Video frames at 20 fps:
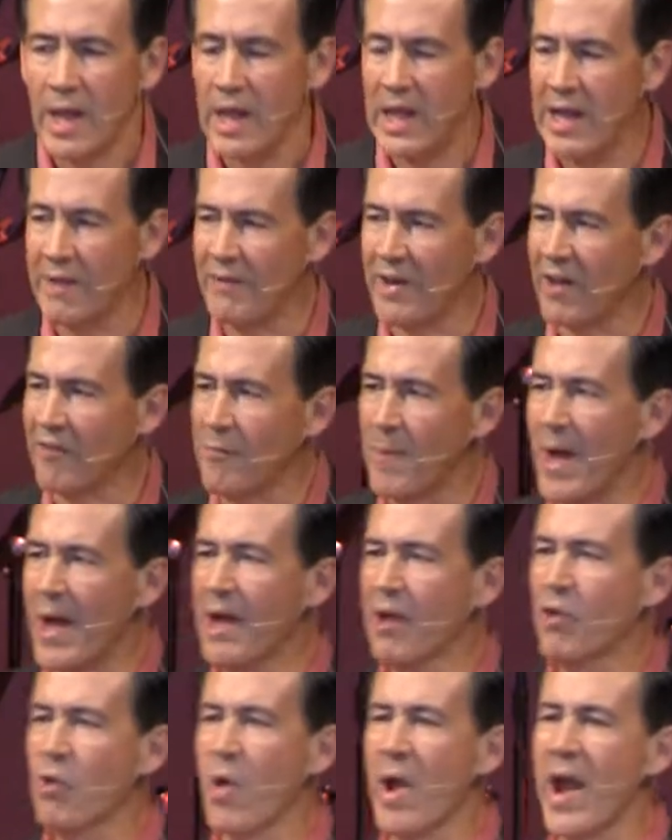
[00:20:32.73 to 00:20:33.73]
Even if
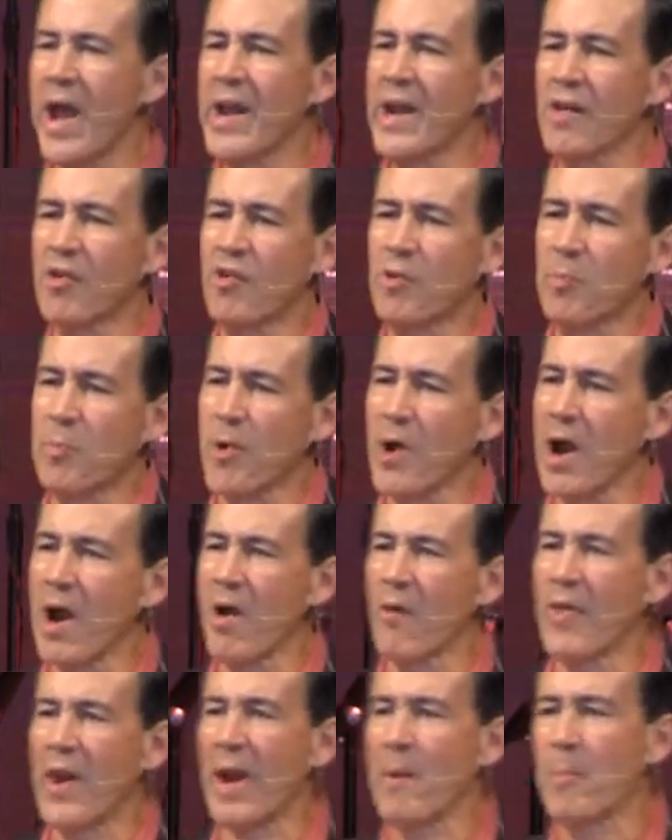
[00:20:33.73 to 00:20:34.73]
my greatest
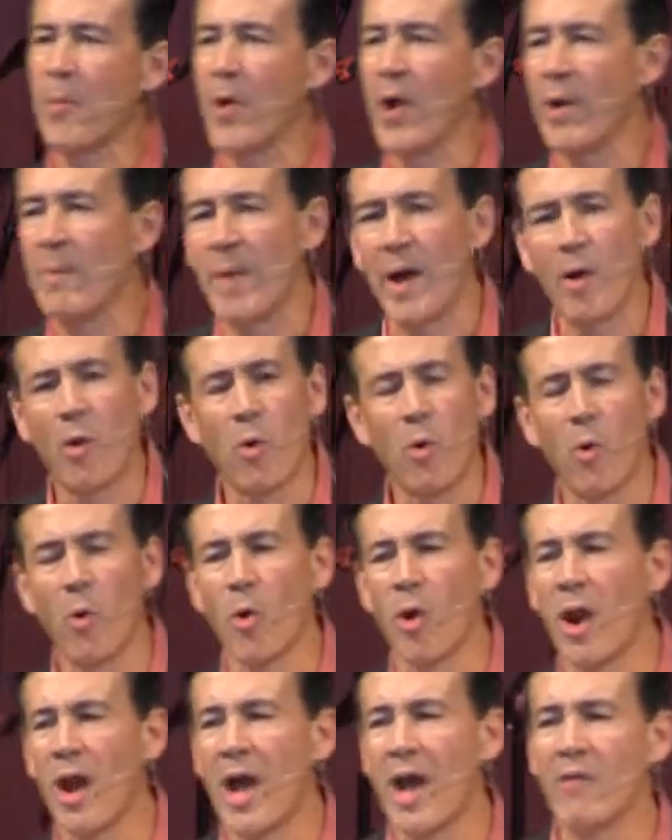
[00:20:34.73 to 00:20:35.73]
prayer that I pray my
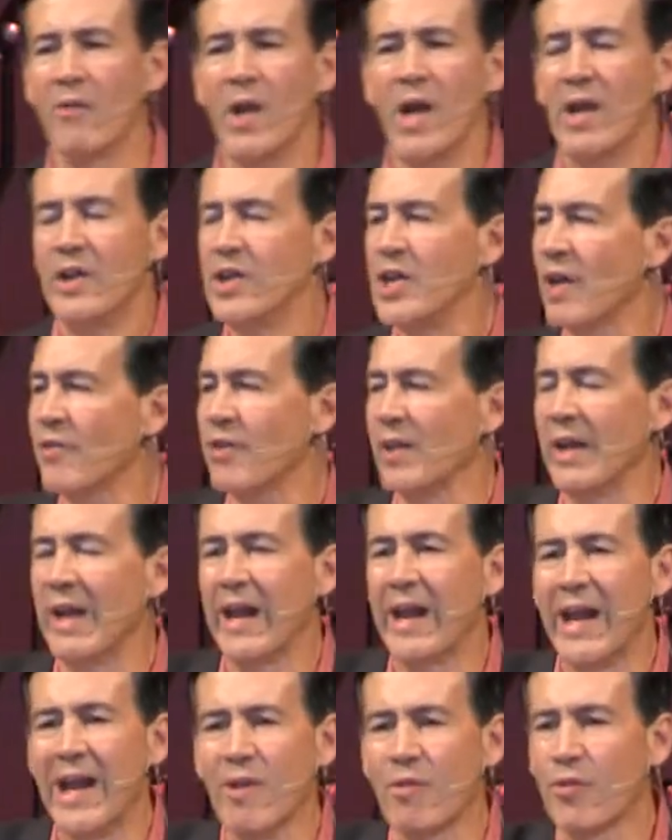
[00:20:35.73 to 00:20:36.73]
whole life doesn't
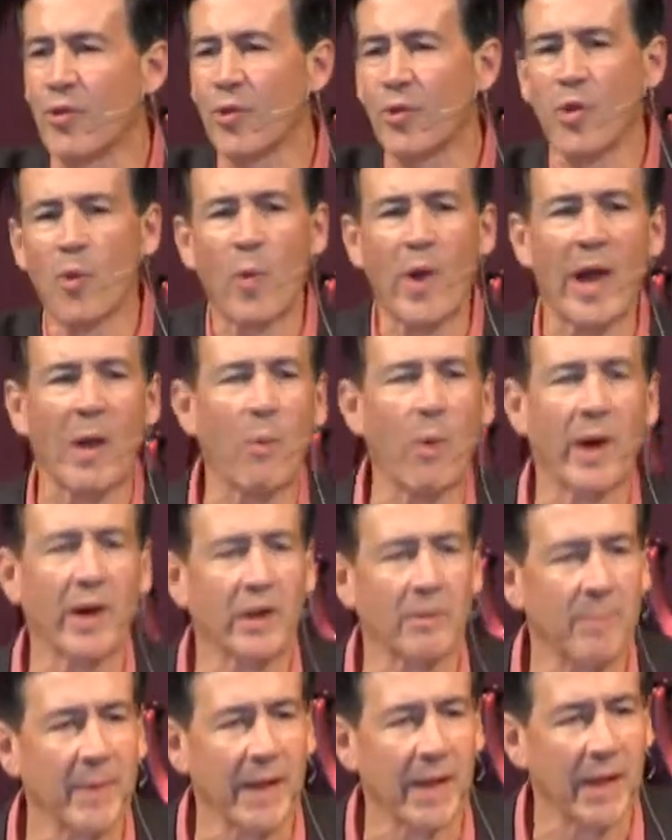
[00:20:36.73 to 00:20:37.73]
get answered the way I want
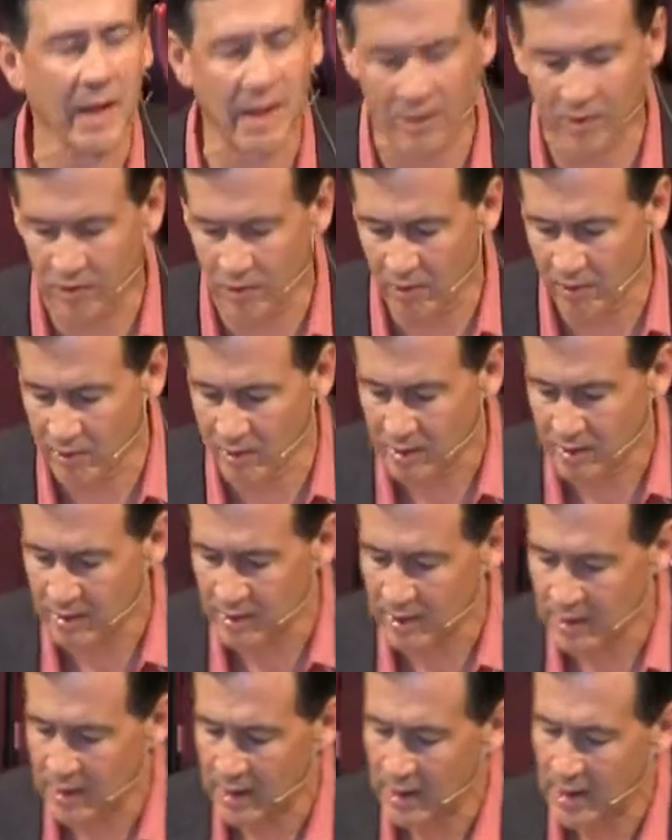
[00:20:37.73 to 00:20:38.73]
it to be answered,
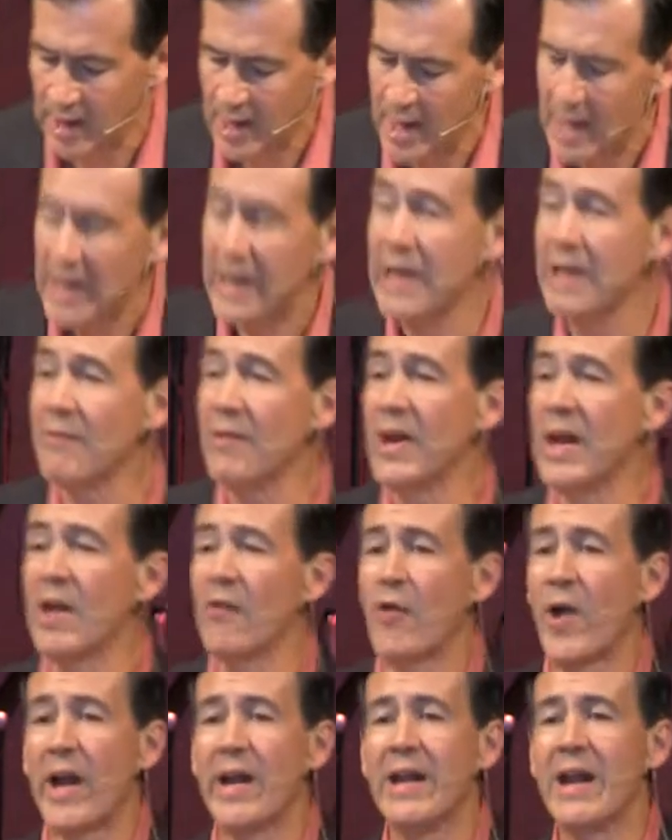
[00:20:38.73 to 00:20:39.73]
even
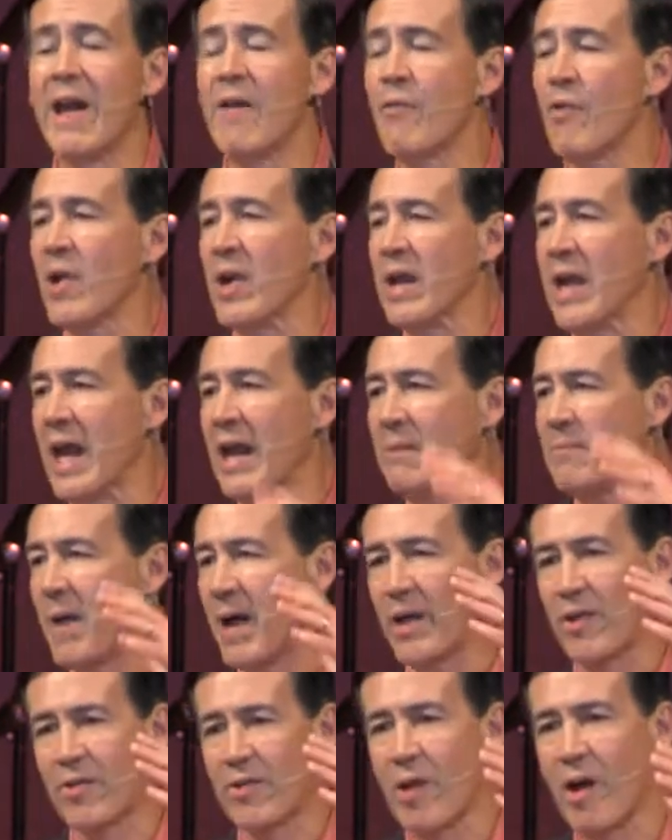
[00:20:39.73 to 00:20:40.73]
if I never get
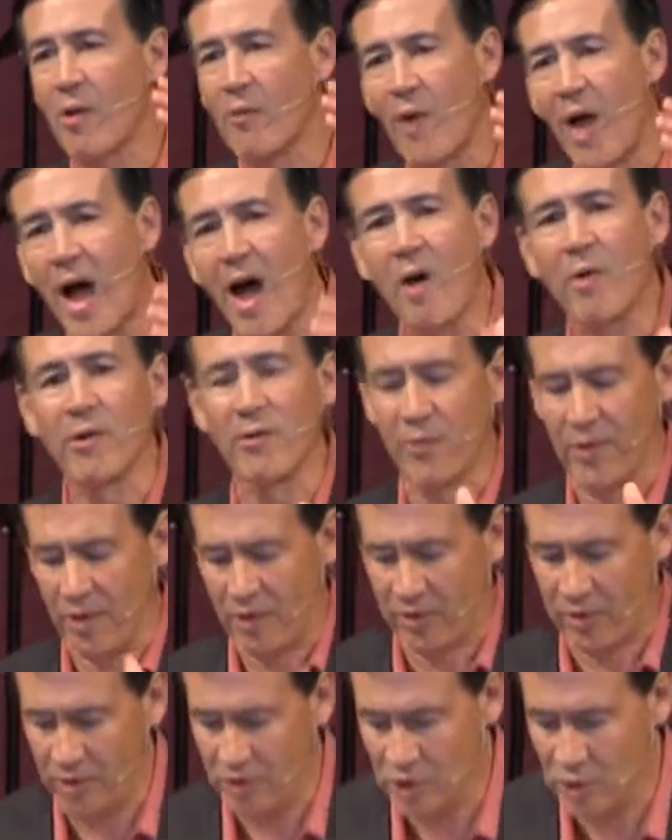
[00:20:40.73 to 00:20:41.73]
myself out of
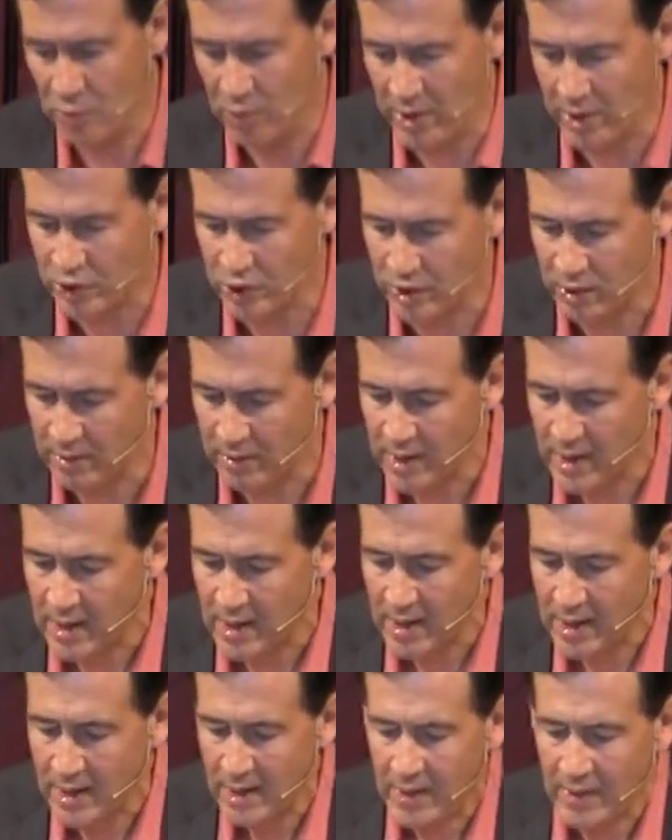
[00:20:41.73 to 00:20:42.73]
this situation
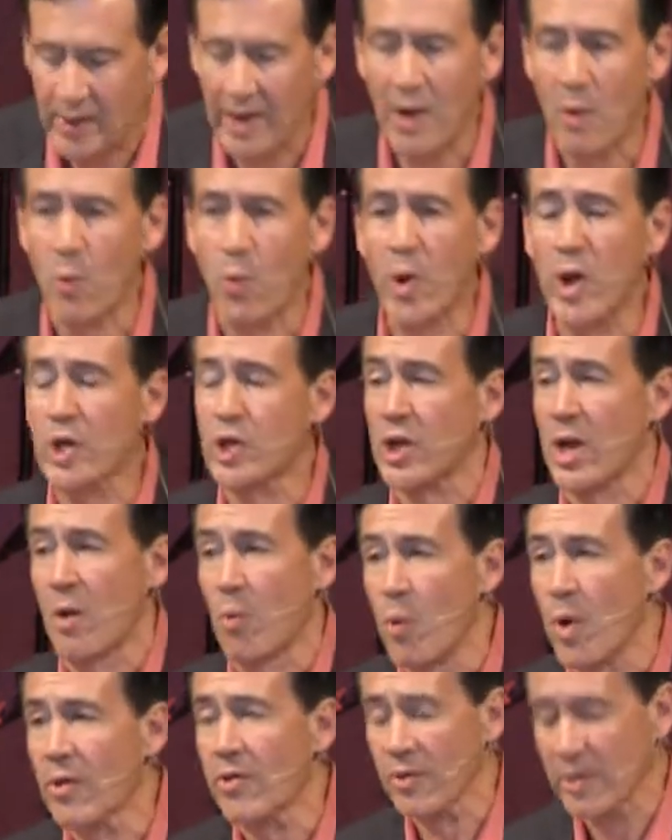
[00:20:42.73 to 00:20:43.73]
that I wish I
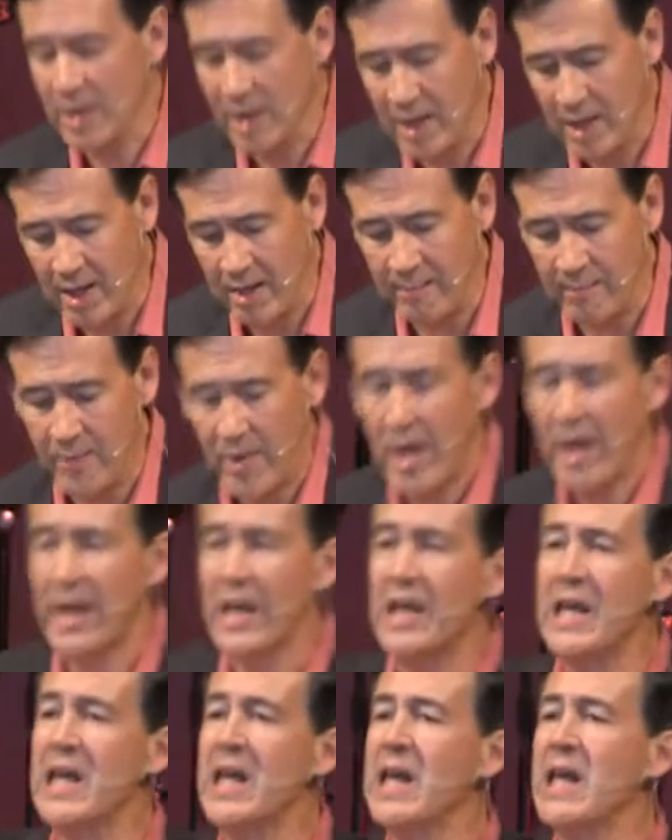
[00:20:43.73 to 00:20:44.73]
wasn't in,
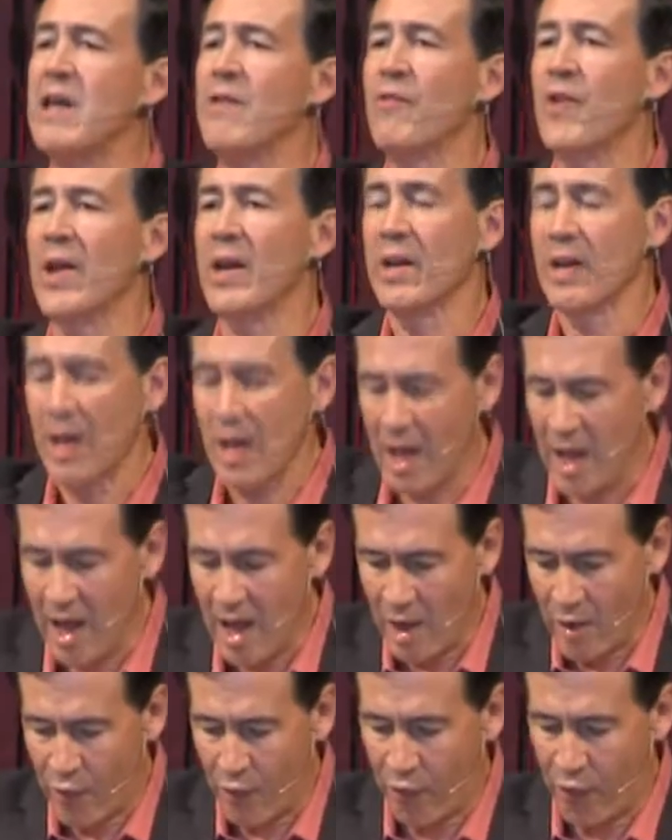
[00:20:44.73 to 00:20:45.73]
even
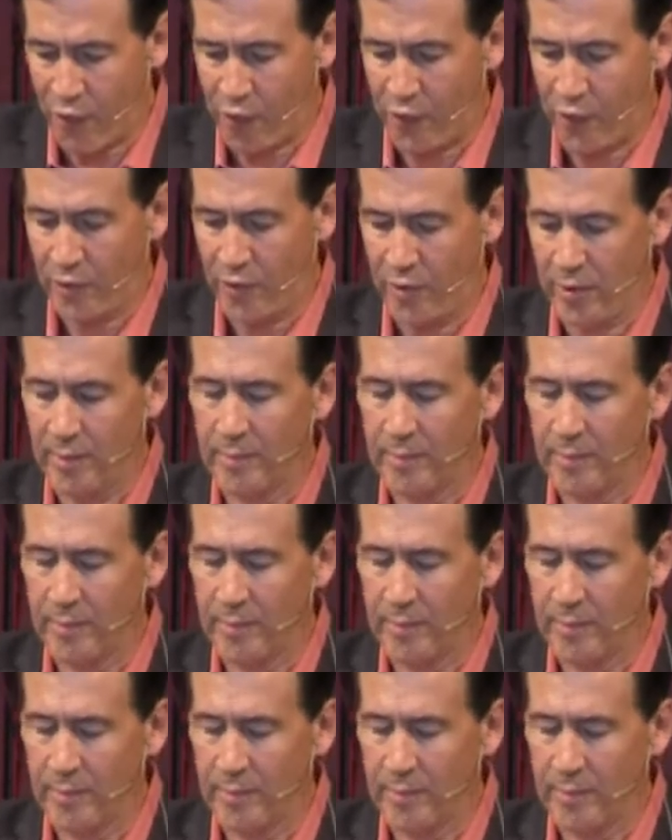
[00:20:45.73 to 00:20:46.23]
if